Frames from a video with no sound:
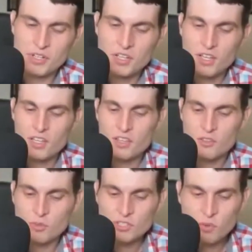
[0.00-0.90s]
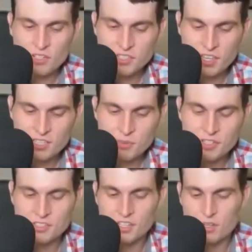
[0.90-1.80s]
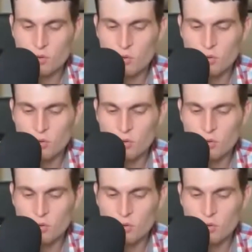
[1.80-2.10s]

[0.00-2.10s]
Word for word: But the reason why I say this, because like,